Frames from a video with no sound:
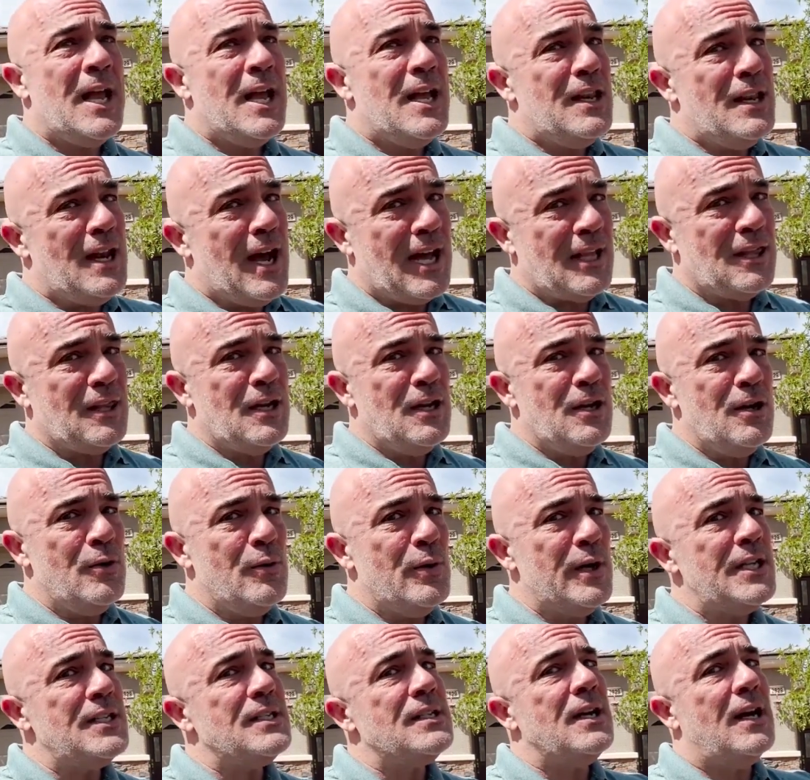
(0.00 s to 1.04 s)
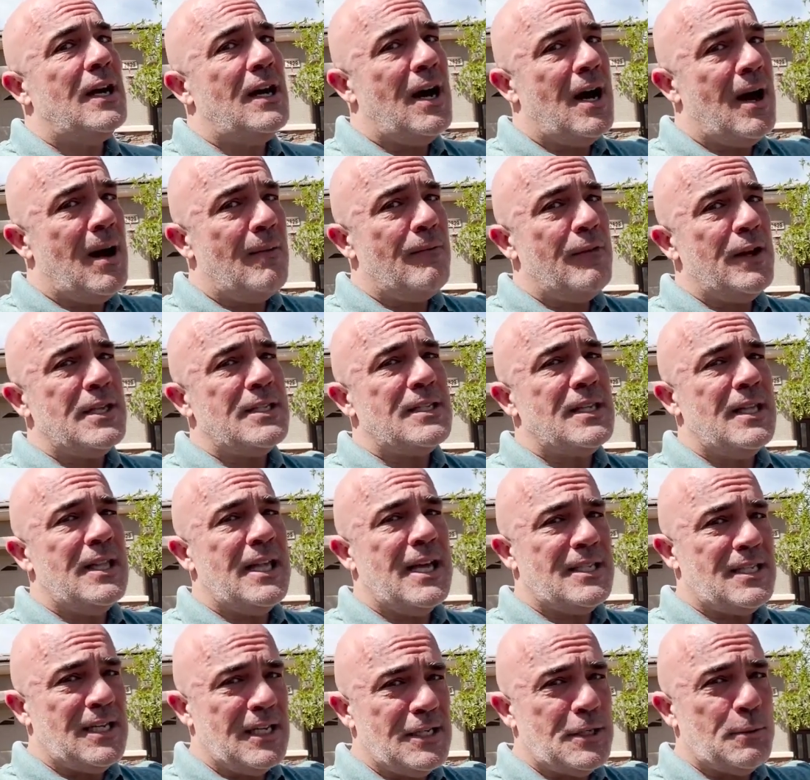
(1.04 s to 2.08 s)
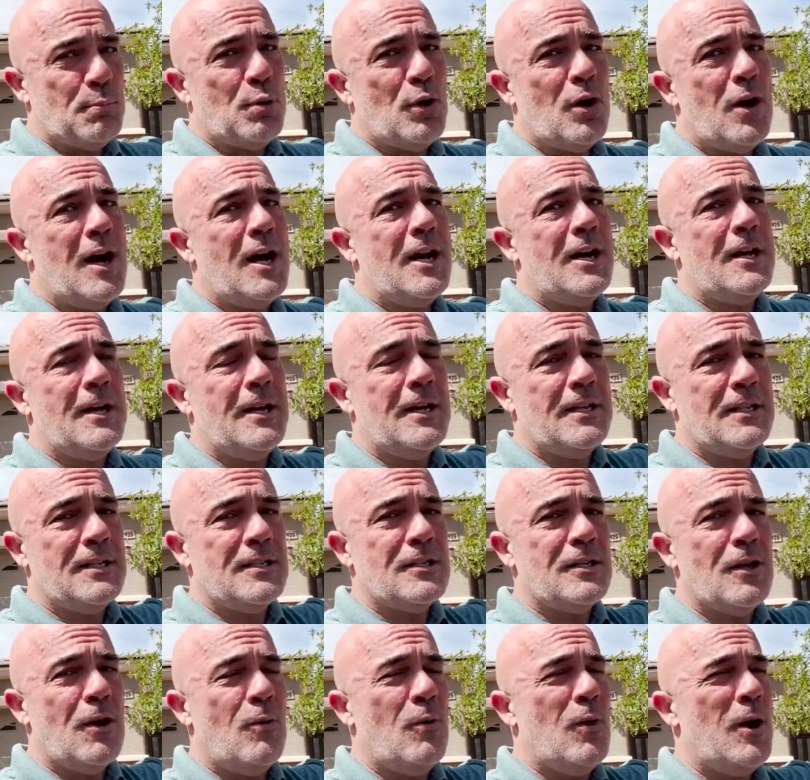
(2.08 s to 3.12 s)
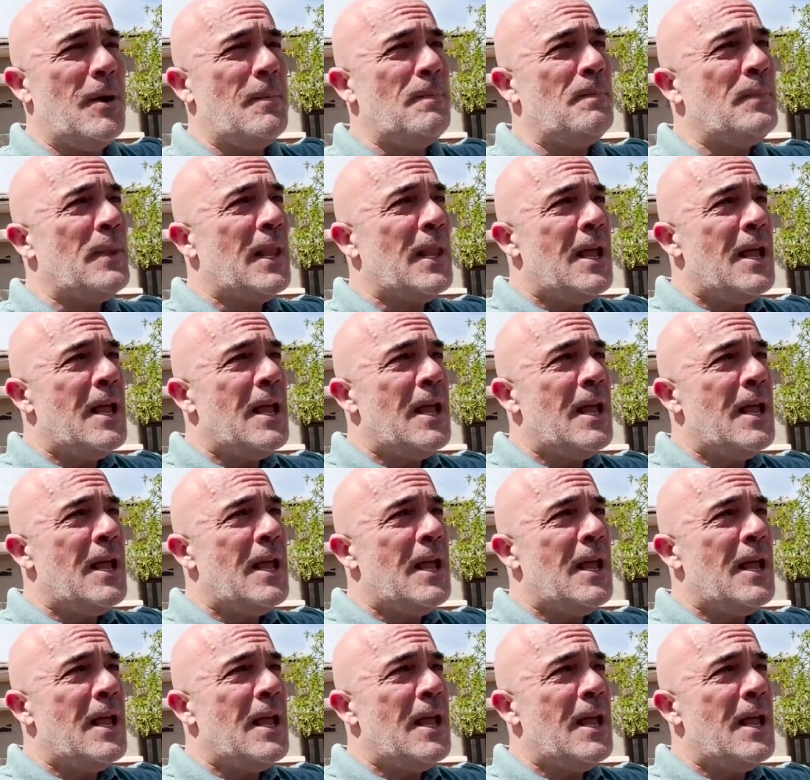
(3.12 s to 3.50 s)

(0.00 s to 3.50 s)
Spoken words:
Not the newest, obviously that's Inspirada and so on,